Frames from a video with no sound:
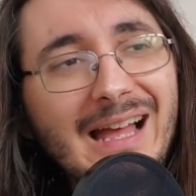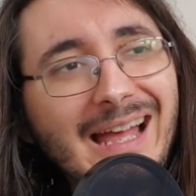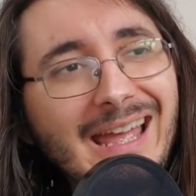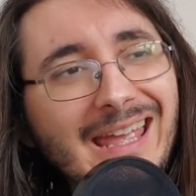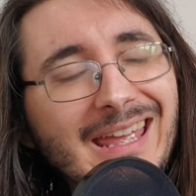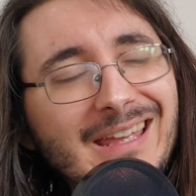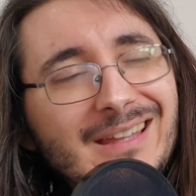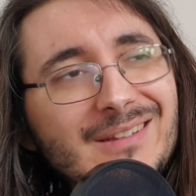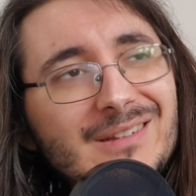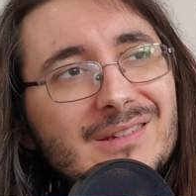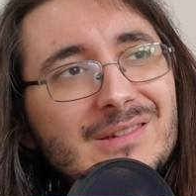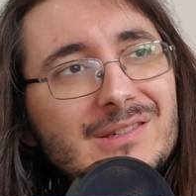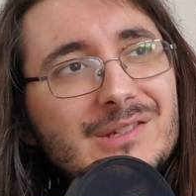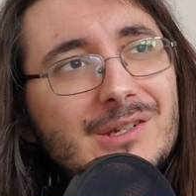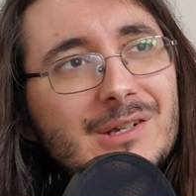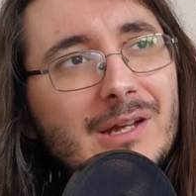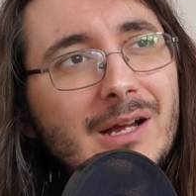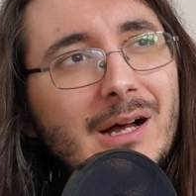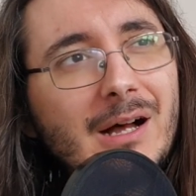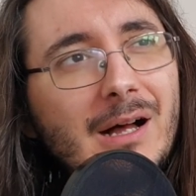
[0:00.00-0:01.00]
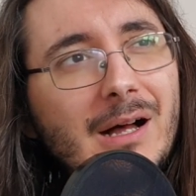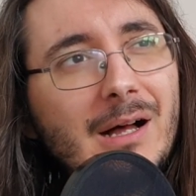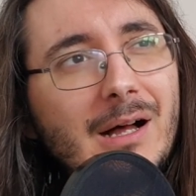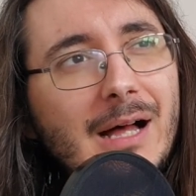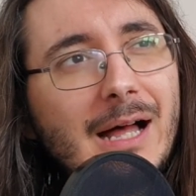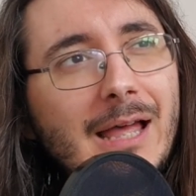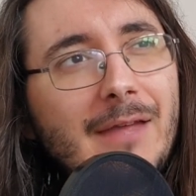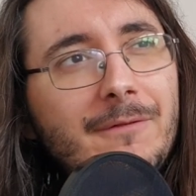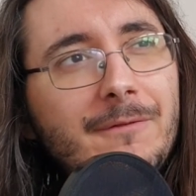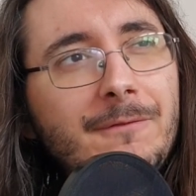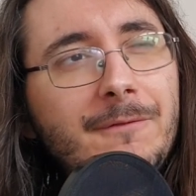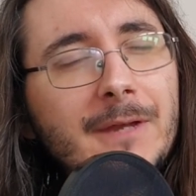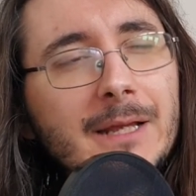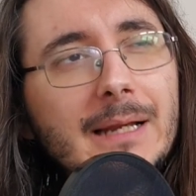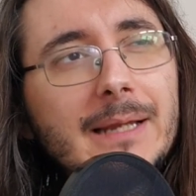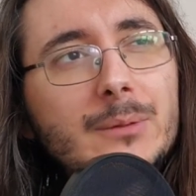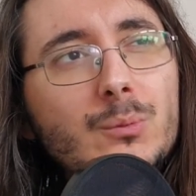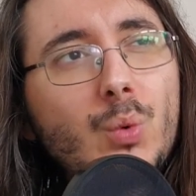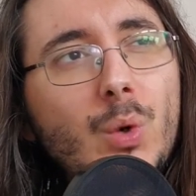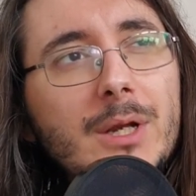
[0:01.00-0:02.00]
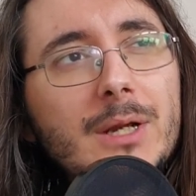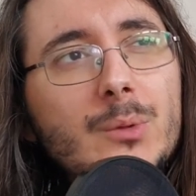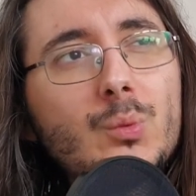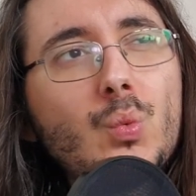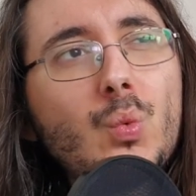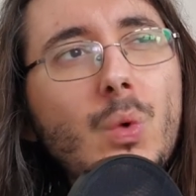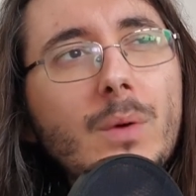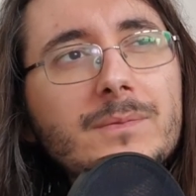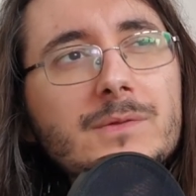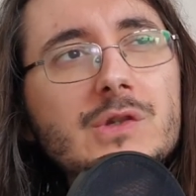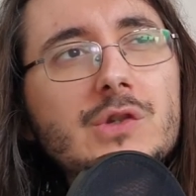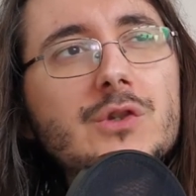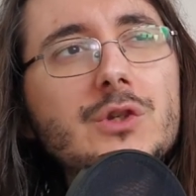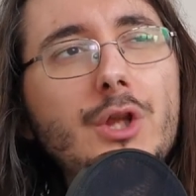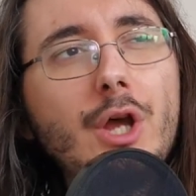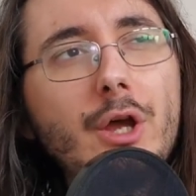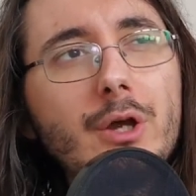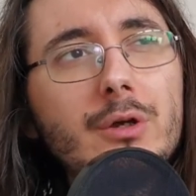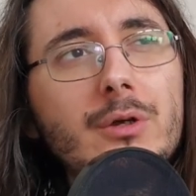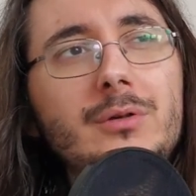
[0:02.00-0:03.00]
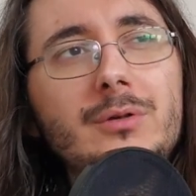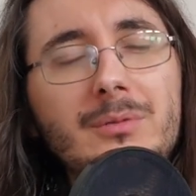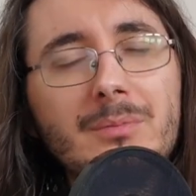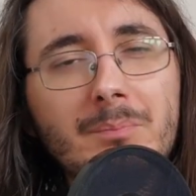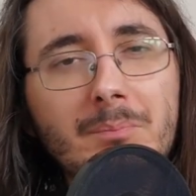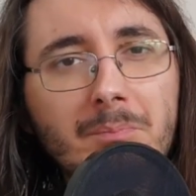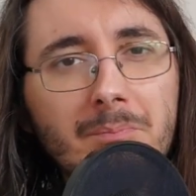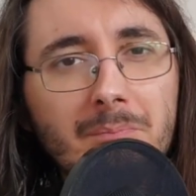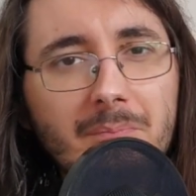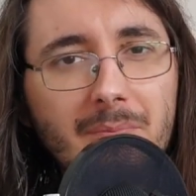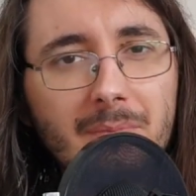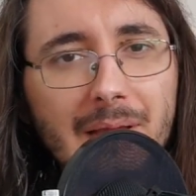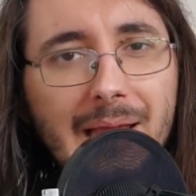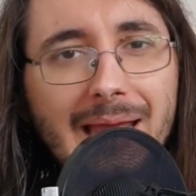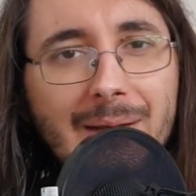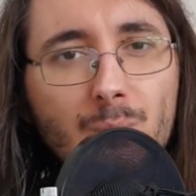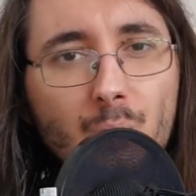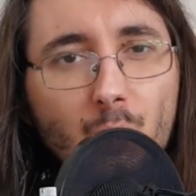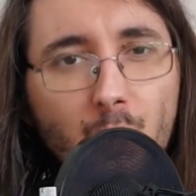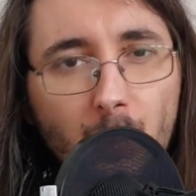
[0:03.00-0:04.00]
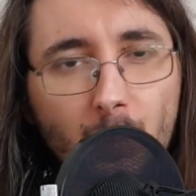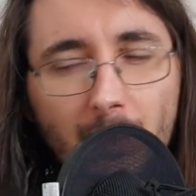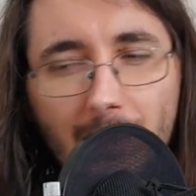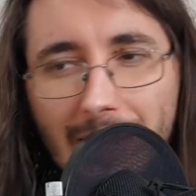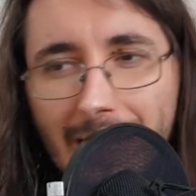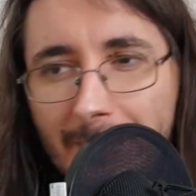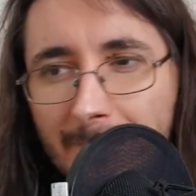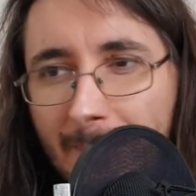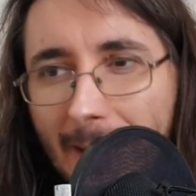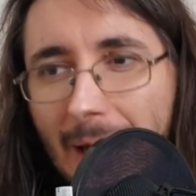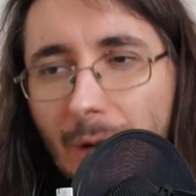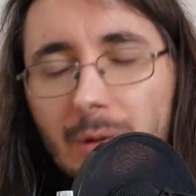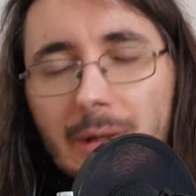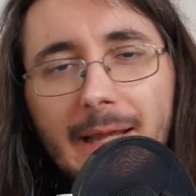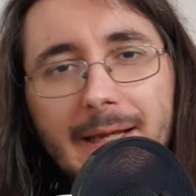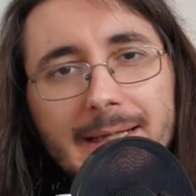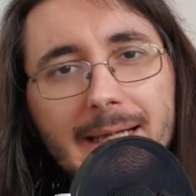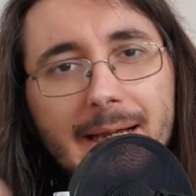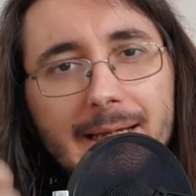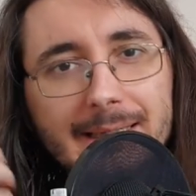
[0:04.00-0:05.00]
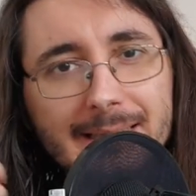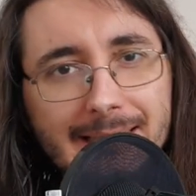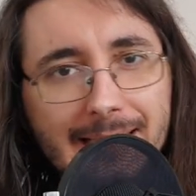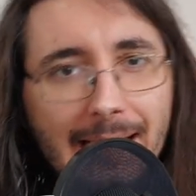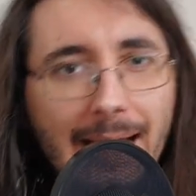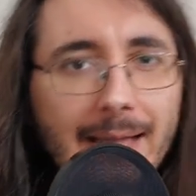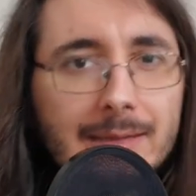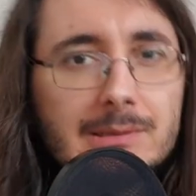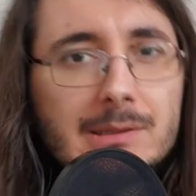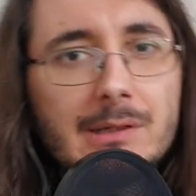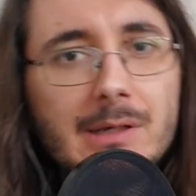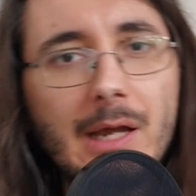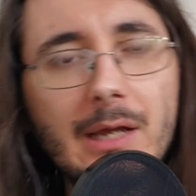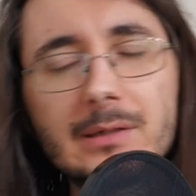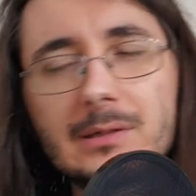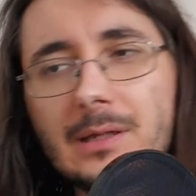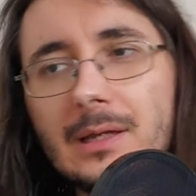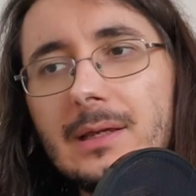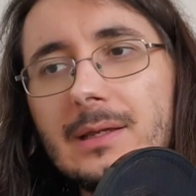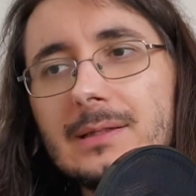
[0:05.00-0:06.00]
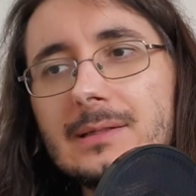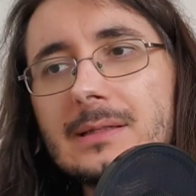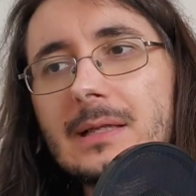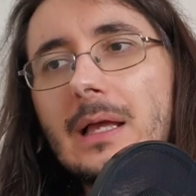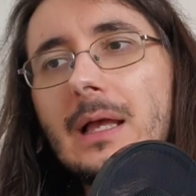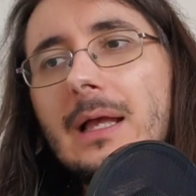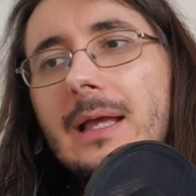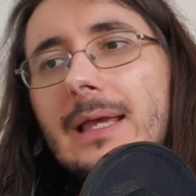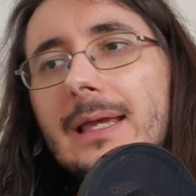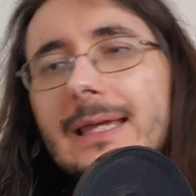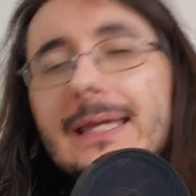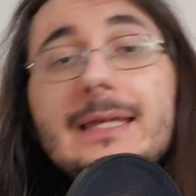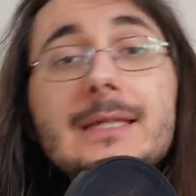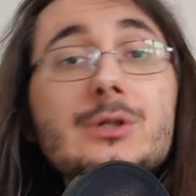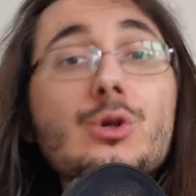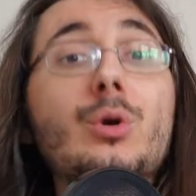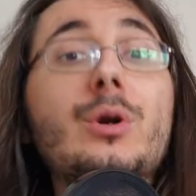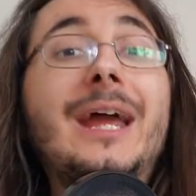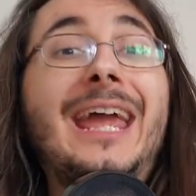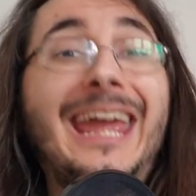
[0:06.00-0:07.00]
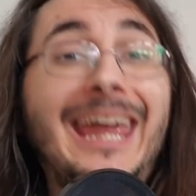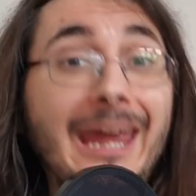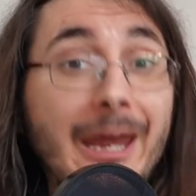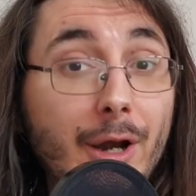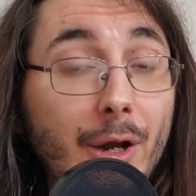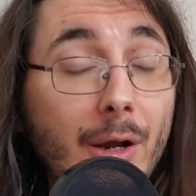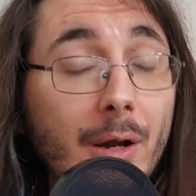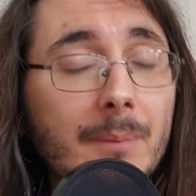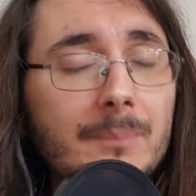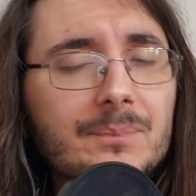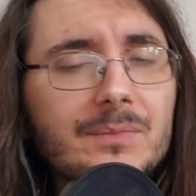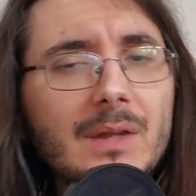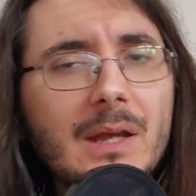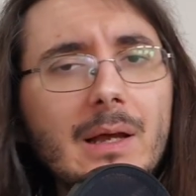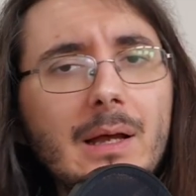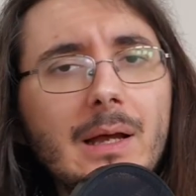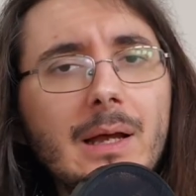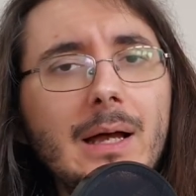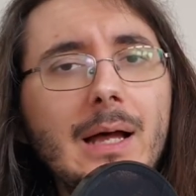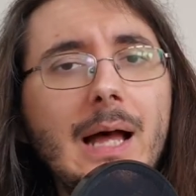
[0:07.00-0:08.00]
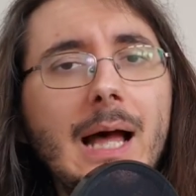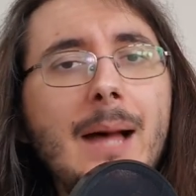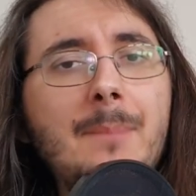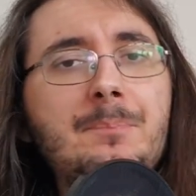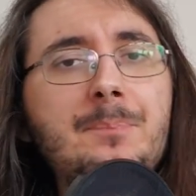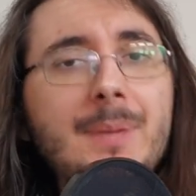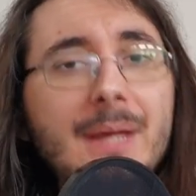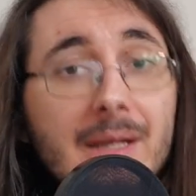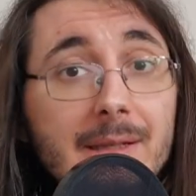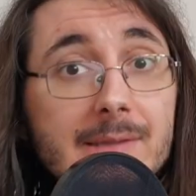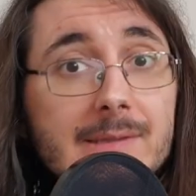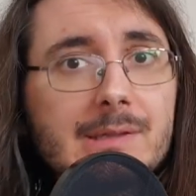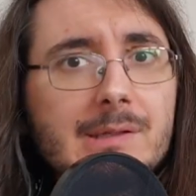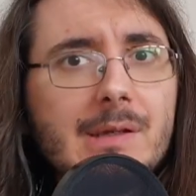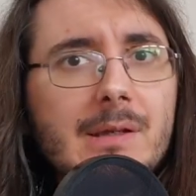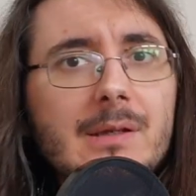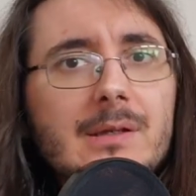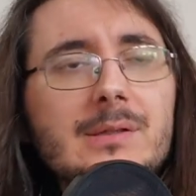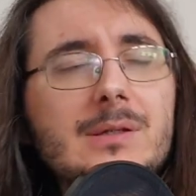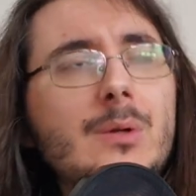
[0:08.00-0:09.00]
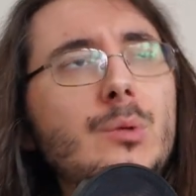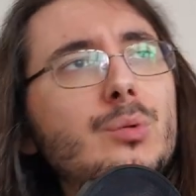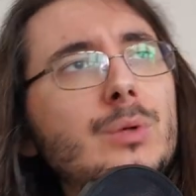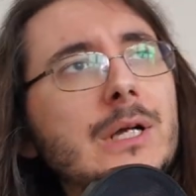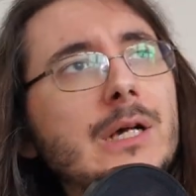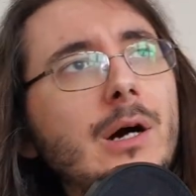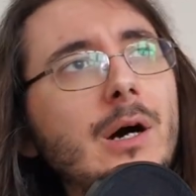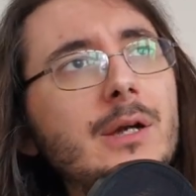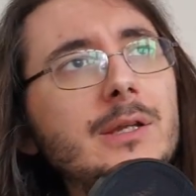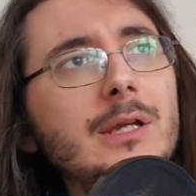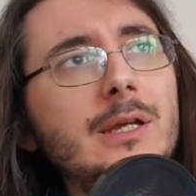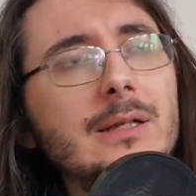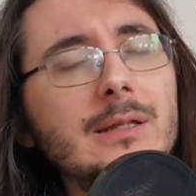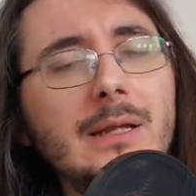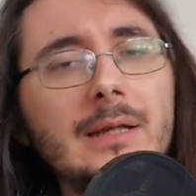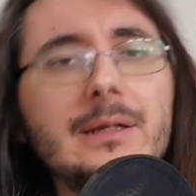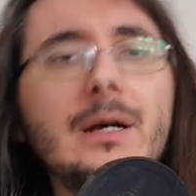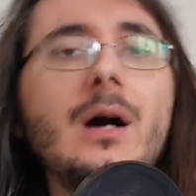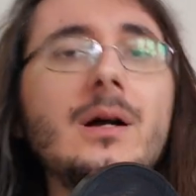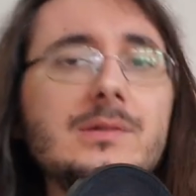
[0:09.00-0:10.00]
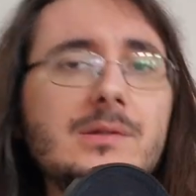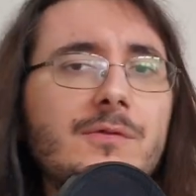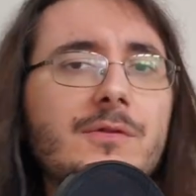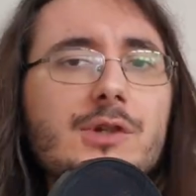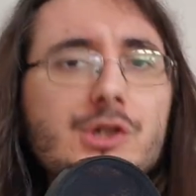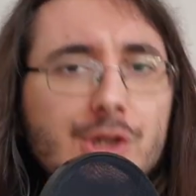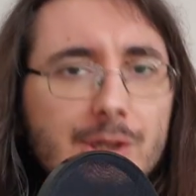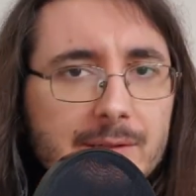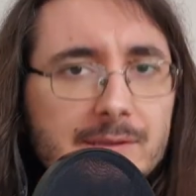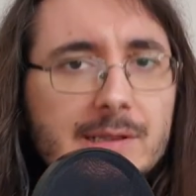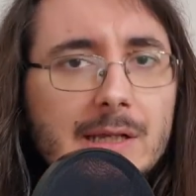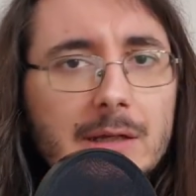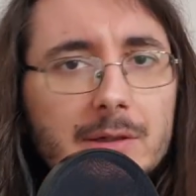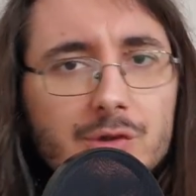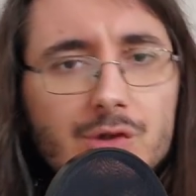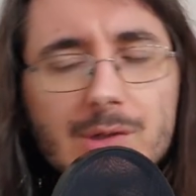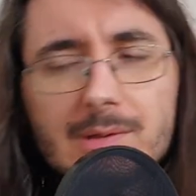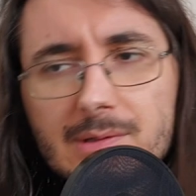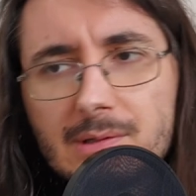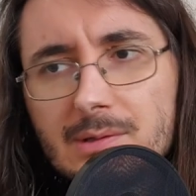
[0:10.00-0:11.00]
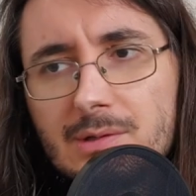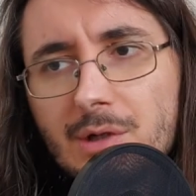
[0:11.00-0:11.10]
And uh, I think like what I want to know and about like a candidate is his or her uh, abilities regarding like artificial intelligence.